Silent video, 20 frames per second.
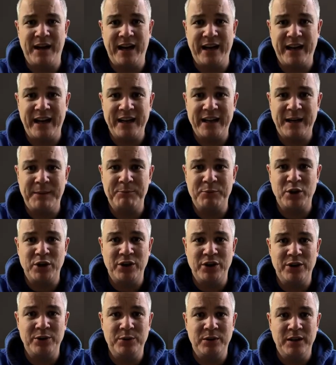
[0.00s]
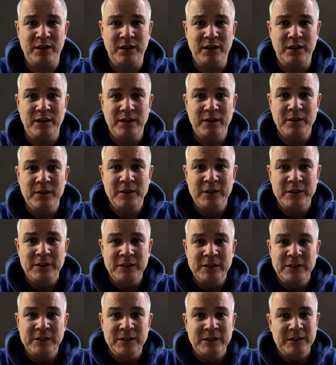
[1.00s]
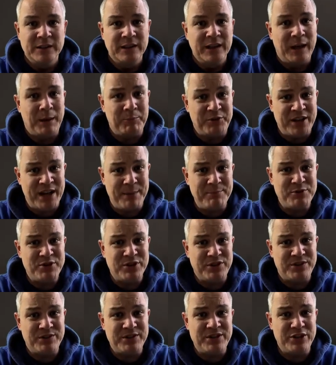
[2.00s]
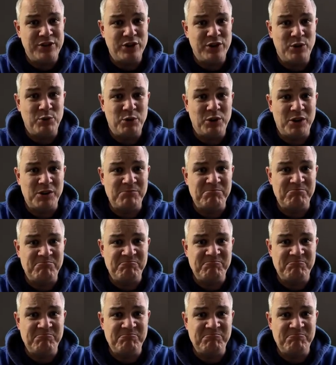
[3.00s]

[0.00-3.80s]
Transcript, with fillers: And I am going to... I'm tempted... Do you know what?